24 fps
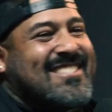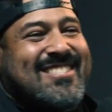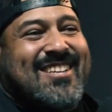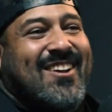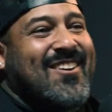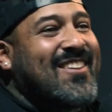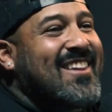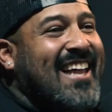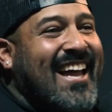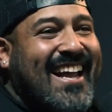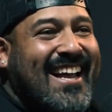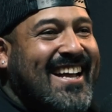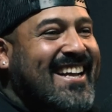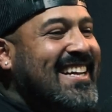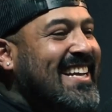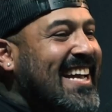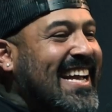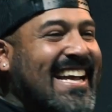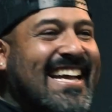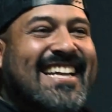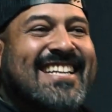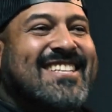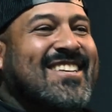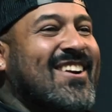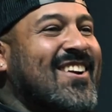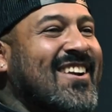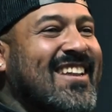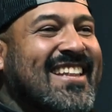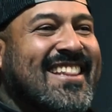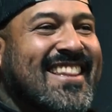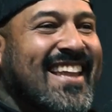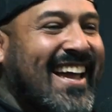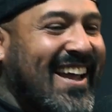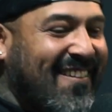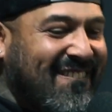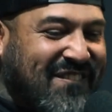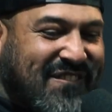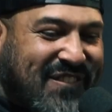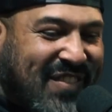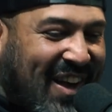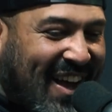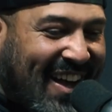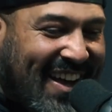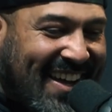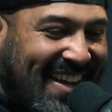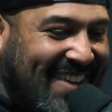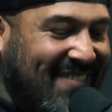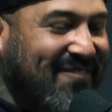was so like, internally like
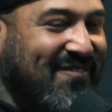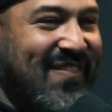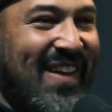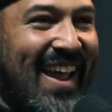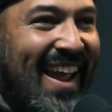fucking